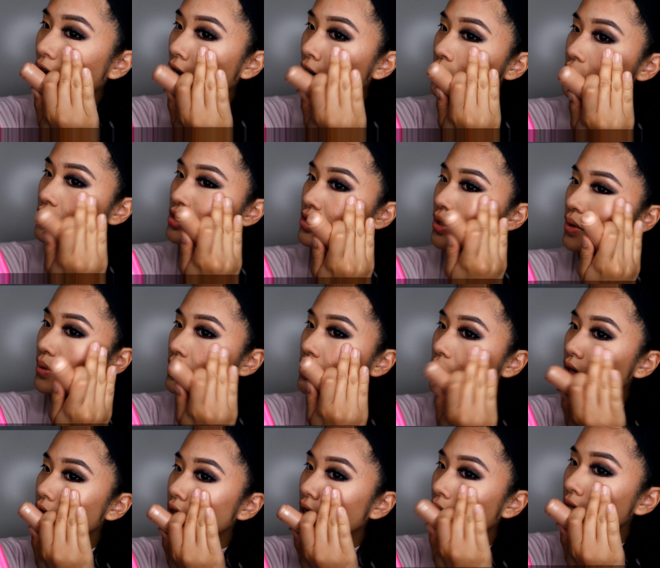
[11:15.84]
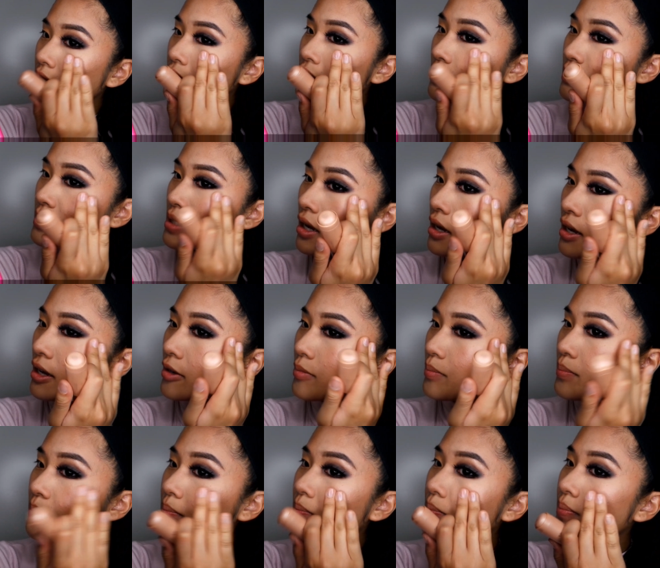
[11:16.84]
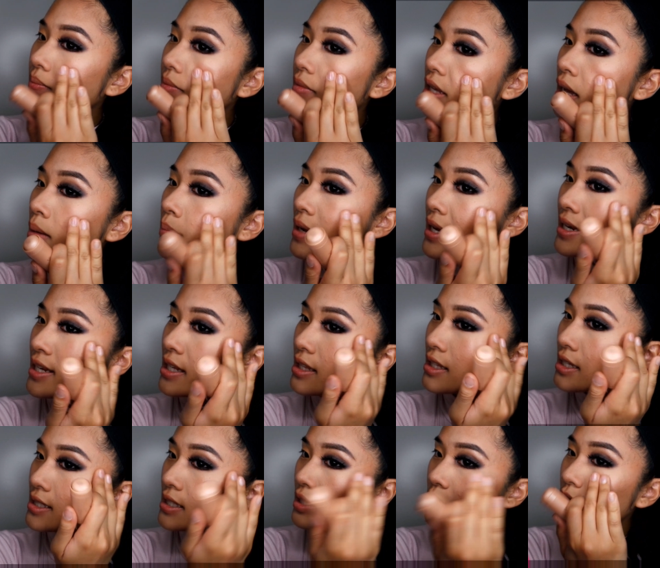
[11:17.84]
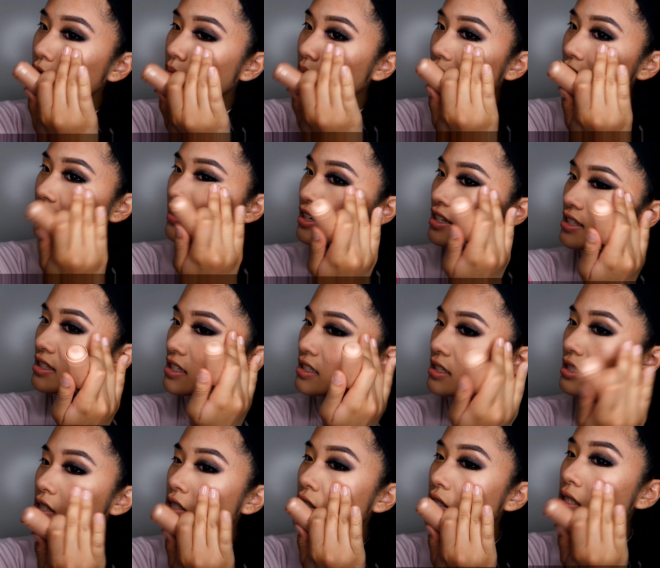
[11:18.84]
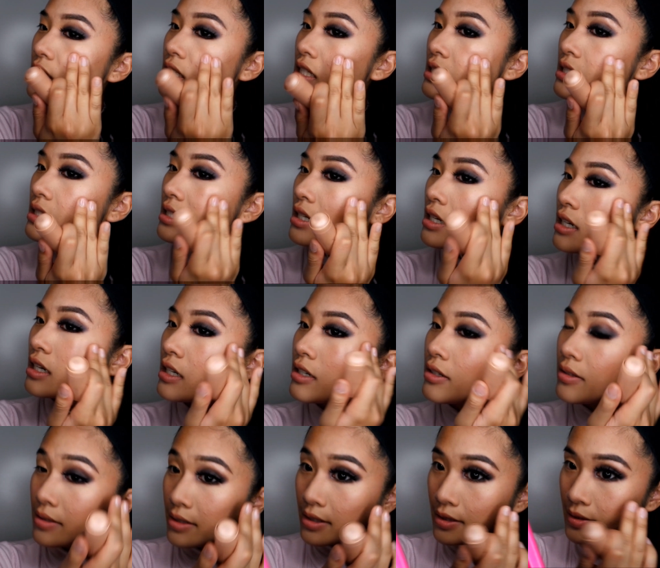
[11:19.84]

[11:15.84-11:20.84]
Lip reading: and it's so good at the same time. I'm blending this in with my fingers because it's just easier.